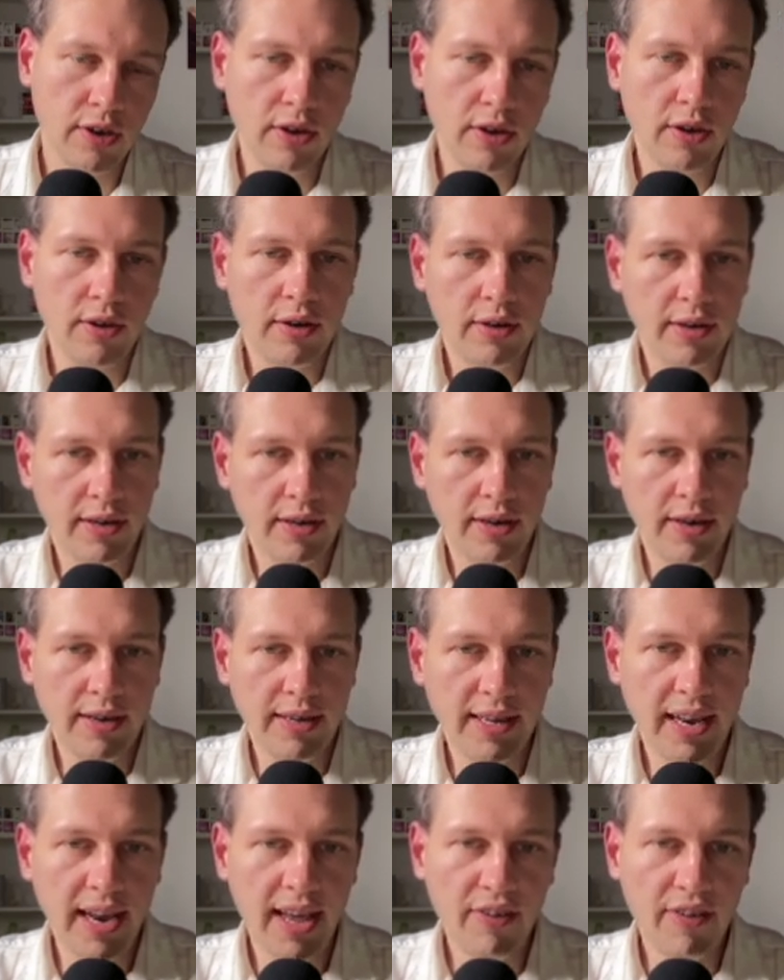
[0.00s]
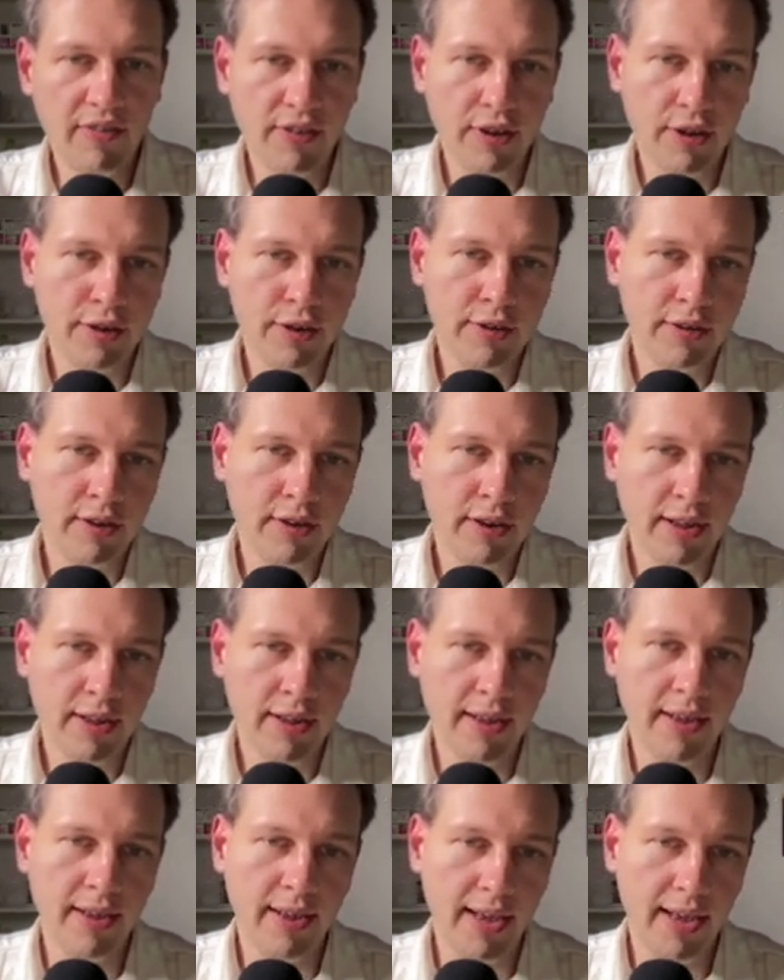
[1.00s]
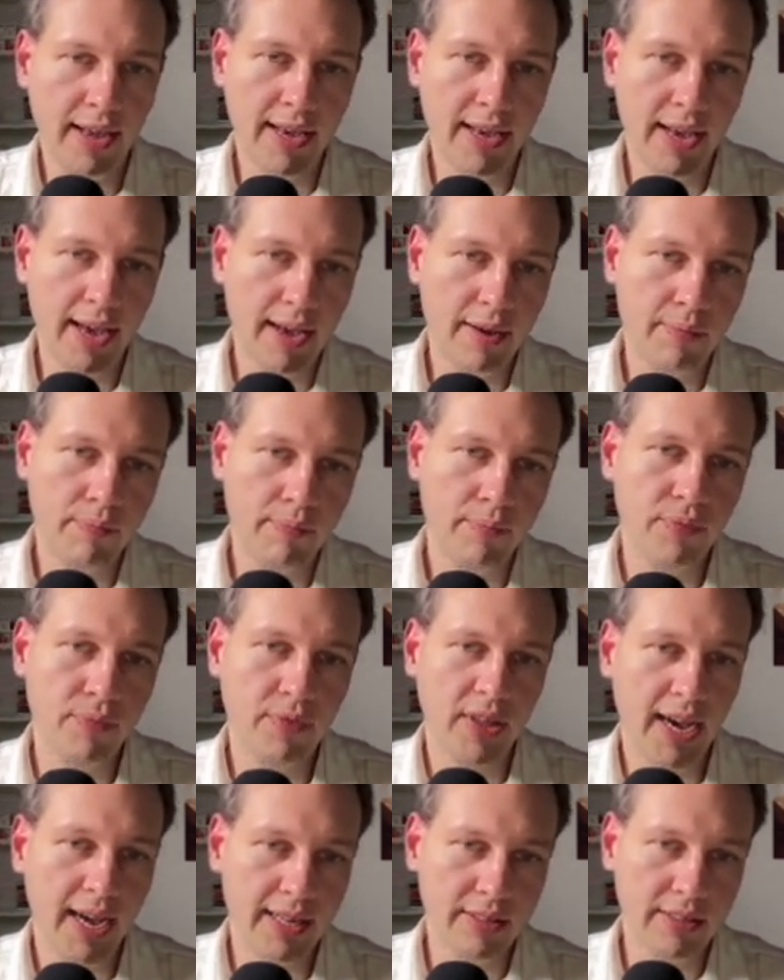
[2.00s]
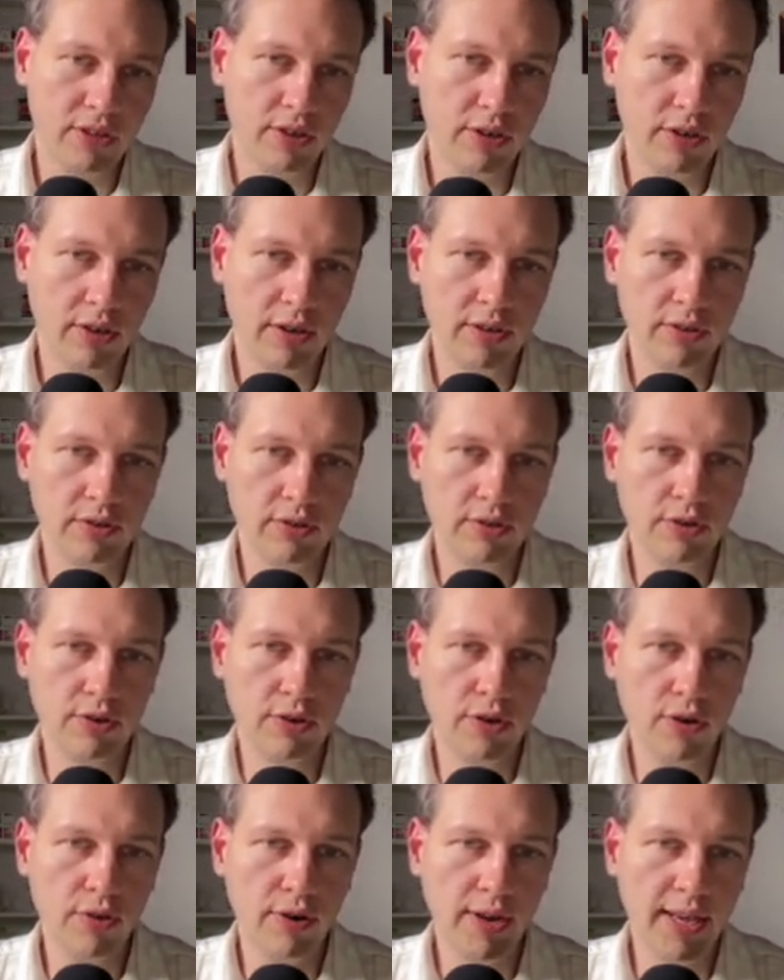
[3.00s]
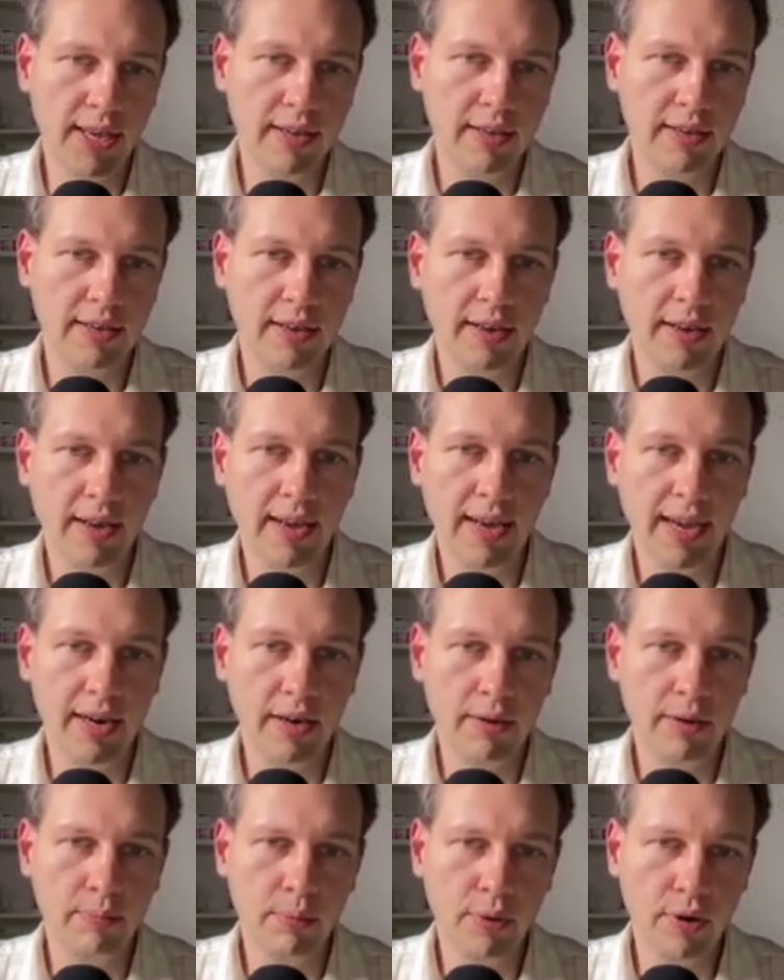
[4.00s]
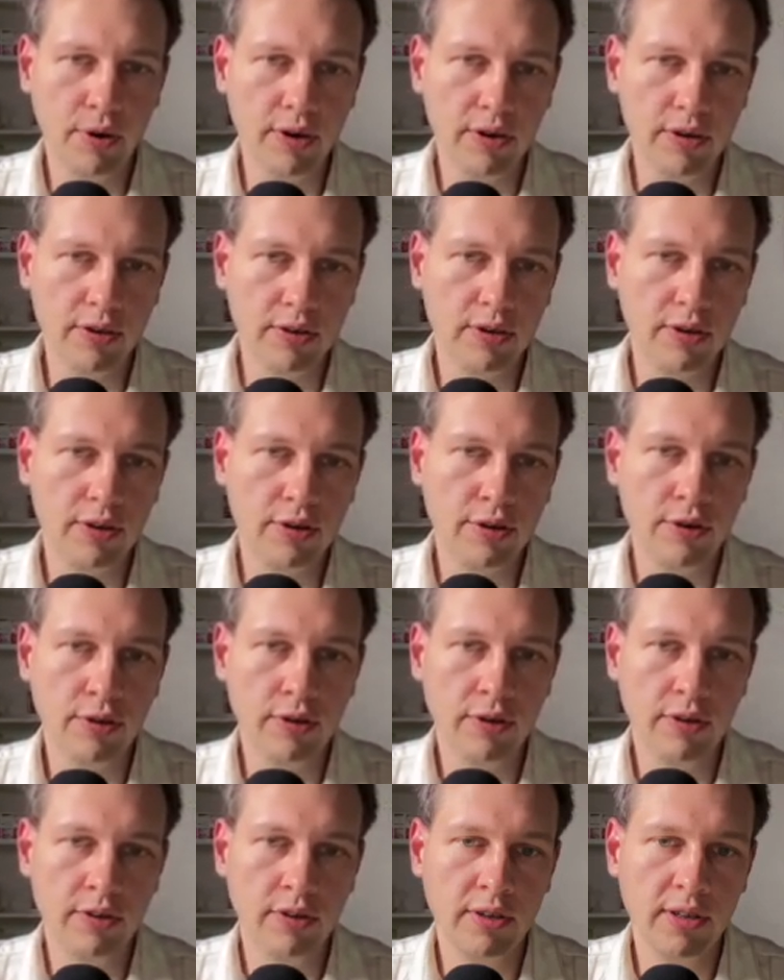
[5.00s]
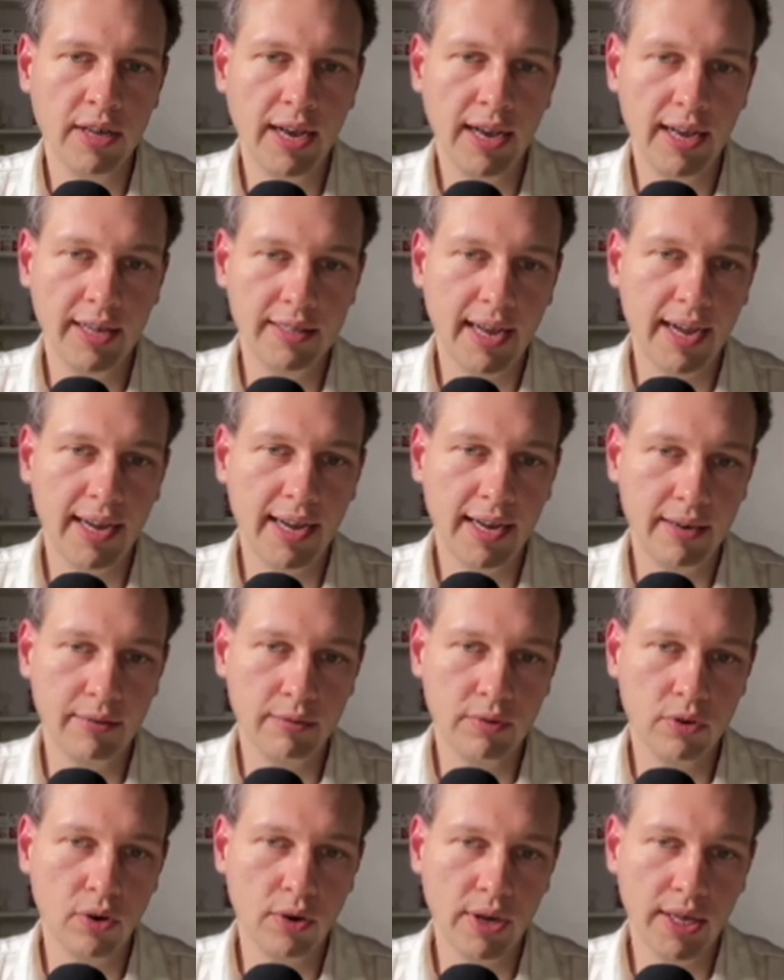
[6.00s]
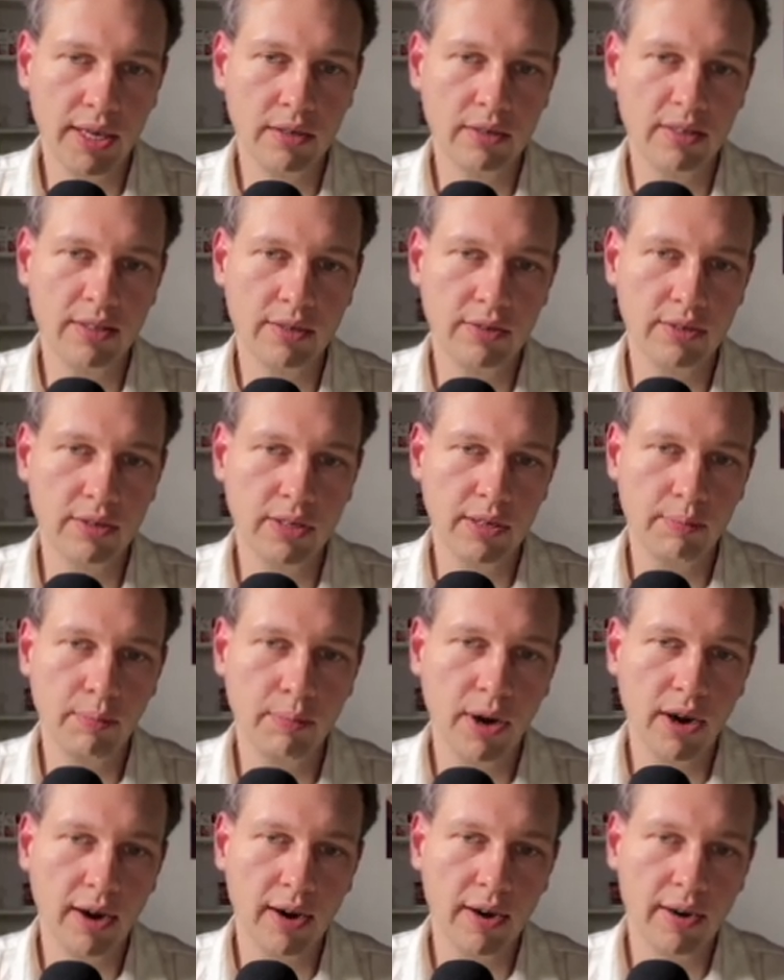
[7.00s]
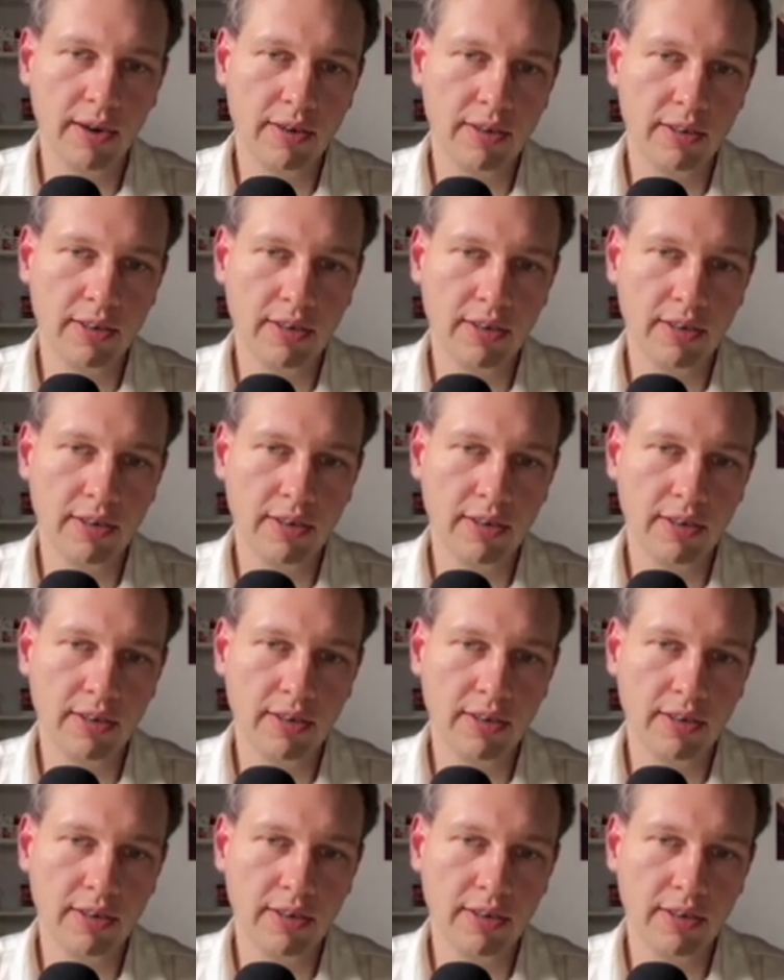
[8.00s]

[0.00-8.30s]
uh, 11 a.m. at Zurich Airport, and I am going to depart